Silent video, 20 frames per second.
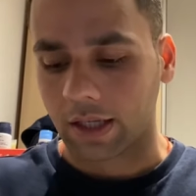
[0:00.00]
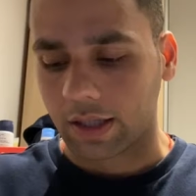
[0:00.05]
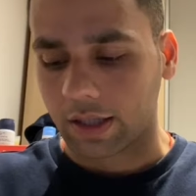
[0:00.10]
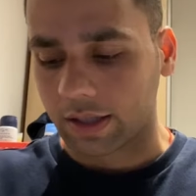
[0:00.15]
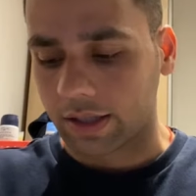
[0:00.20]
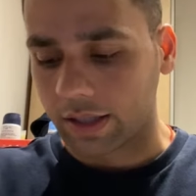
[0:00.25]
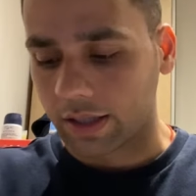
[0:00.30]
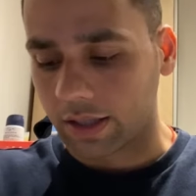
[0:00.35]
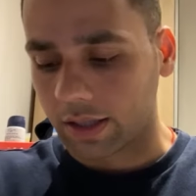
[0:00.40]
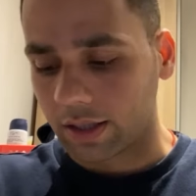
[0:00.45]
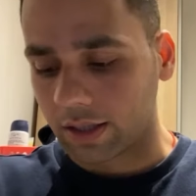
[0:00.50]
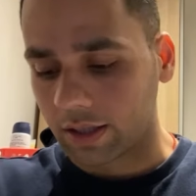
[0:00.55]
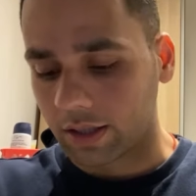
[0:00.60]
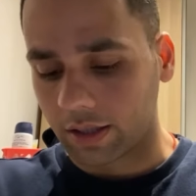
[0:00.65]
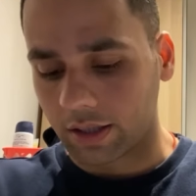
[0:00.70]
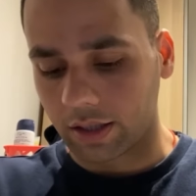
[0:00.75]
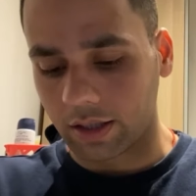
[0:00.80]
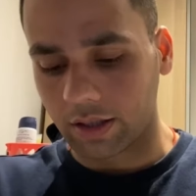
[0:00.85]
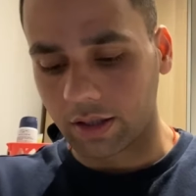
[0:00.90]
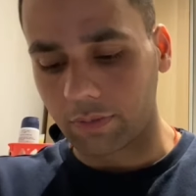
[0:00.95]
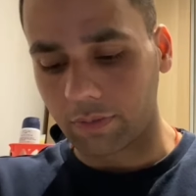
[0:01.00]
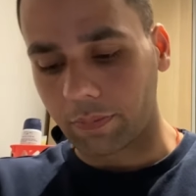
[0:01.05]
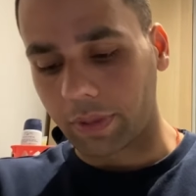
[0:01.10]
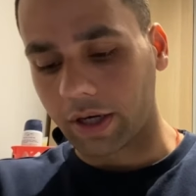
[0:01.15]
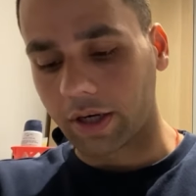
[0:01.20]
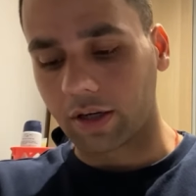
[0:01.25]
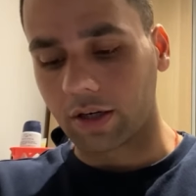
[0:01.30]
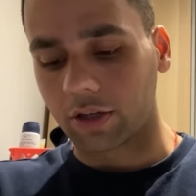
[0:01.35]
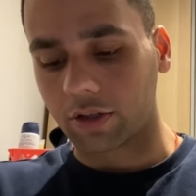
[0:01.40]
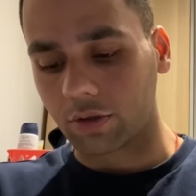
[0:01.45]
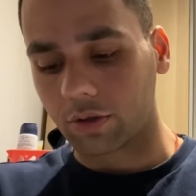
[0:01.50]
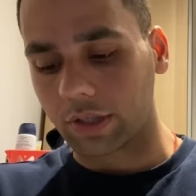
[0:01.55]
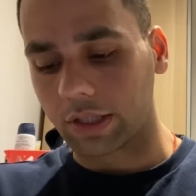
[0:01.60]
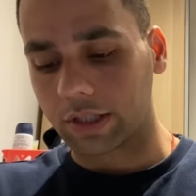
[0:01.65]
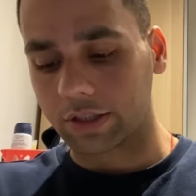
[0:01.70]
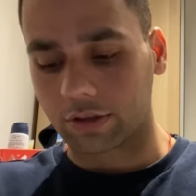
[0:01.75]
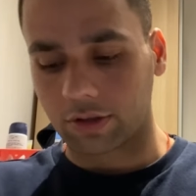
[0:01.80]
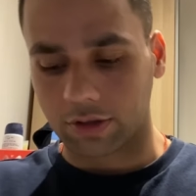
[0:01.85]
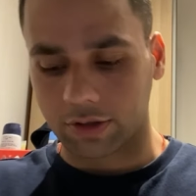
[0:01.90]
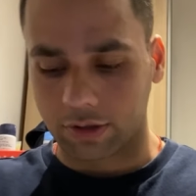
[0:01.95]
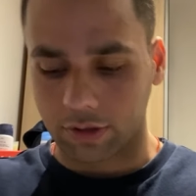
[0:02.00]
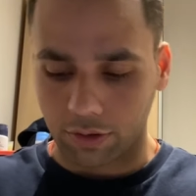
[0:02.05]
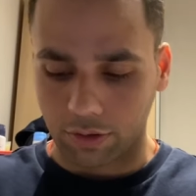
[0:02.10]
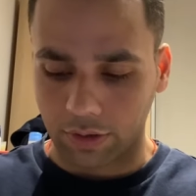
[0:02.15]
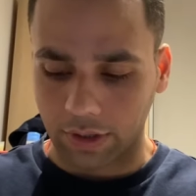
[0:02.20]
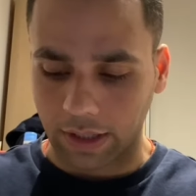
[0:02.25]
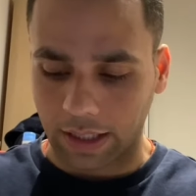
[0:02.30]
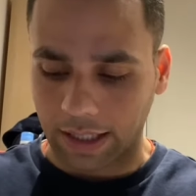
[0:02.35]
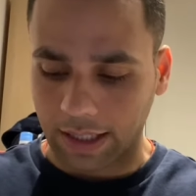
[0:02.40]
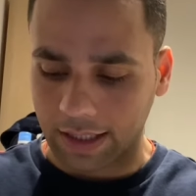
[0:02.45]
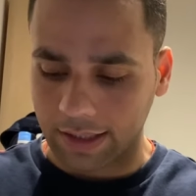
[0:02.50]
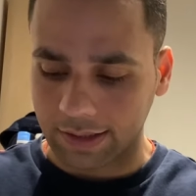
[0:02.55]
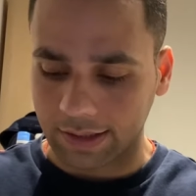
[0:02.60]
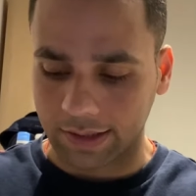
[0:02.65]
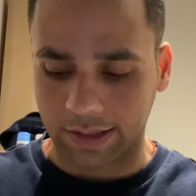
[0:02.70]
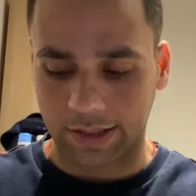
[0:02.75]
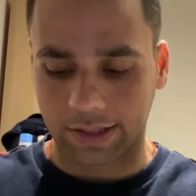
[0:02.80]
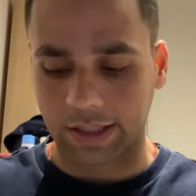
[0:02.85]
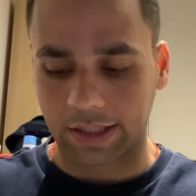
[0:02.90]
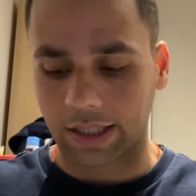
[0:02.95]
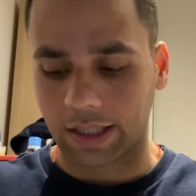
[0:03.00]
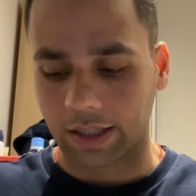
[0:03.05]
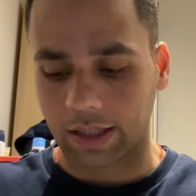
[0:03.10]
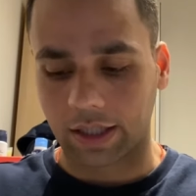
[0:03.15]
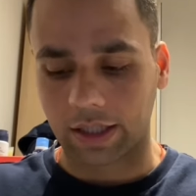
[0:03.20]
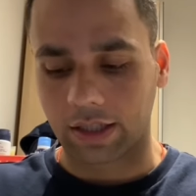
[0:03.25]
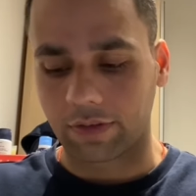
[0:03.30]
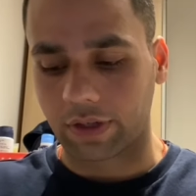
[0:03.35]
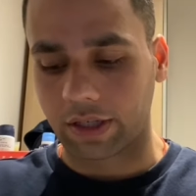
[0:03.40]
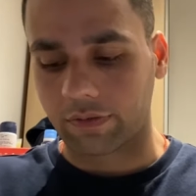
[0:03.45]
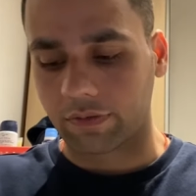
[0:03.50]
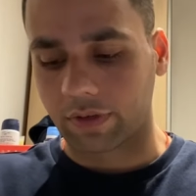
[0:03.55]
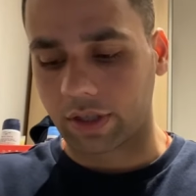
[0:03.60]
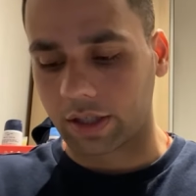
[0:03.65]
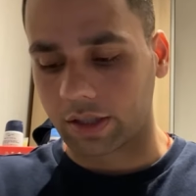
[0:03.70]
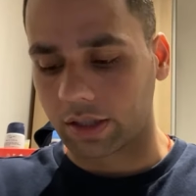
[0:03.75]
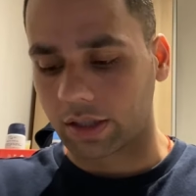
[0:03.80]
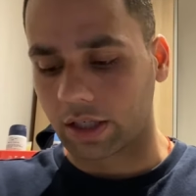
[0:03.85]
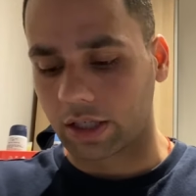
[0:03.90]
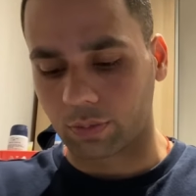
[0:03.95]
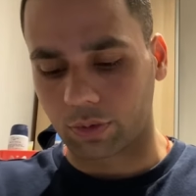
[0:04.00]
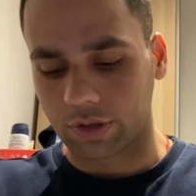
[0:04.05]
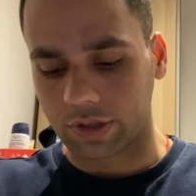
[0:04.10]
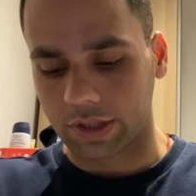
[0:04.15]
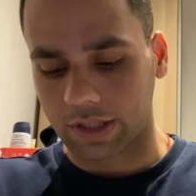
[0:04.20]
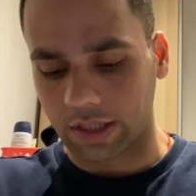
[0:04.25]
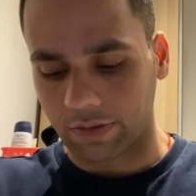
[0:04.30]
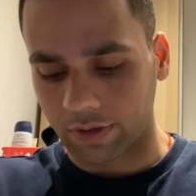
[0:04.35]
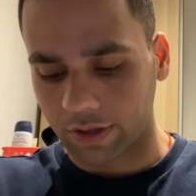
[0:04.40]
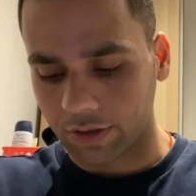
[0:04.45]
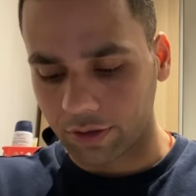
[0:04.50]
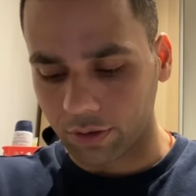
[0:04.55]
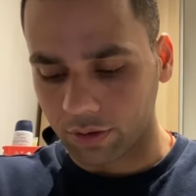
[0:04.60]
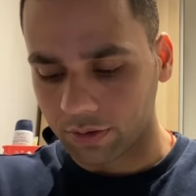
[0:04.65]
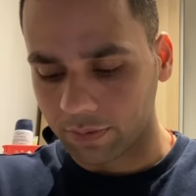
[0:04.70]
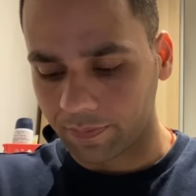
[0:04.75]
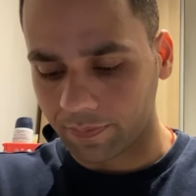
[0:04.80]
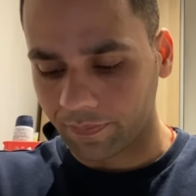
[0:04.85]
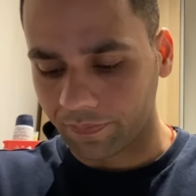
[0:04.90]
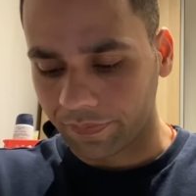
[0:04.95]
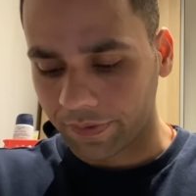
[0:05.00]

The empirical rule is also known as a 68, 95, 99.7 rule.